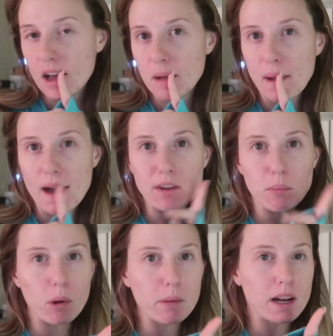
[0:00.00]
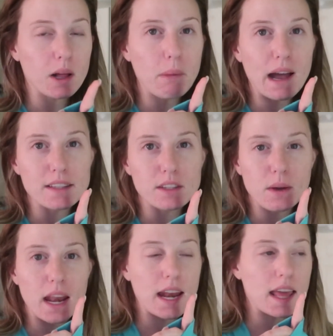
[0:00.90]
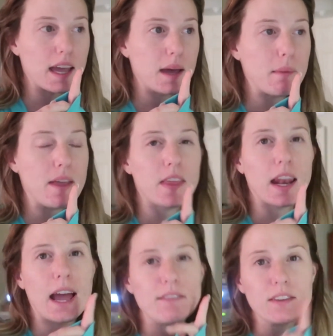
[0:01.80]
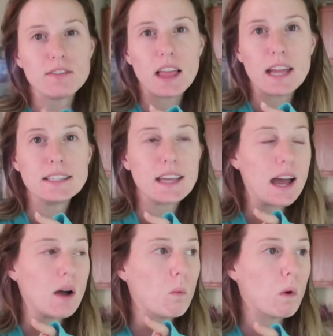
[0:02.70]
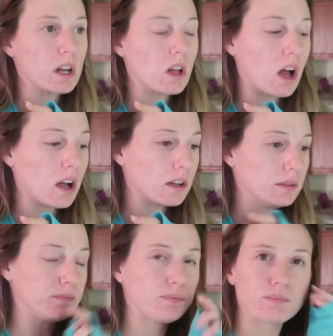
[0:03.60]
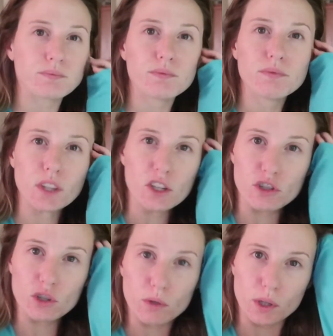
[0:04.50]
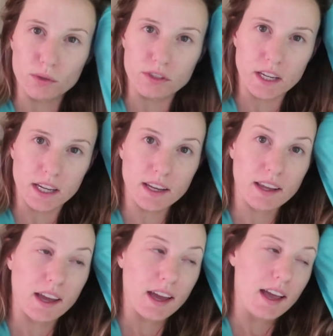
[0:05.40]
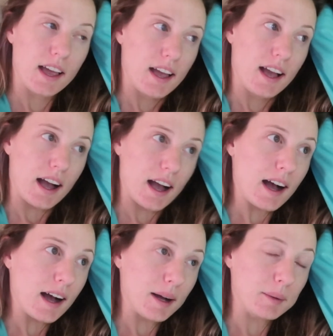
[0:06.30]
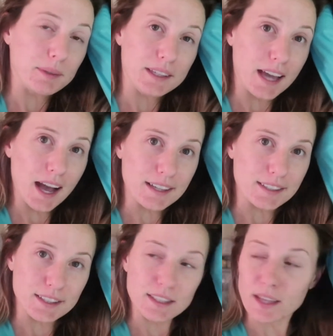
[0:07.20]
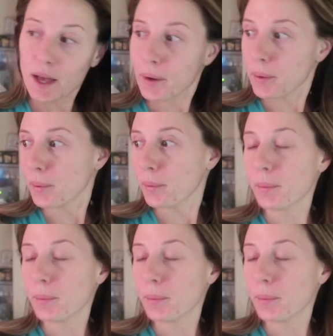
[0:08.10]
Um, I have an appointment in El Paso at 8 a.m. and then I have a flight at one o'clock to Houston. Um, yeah, so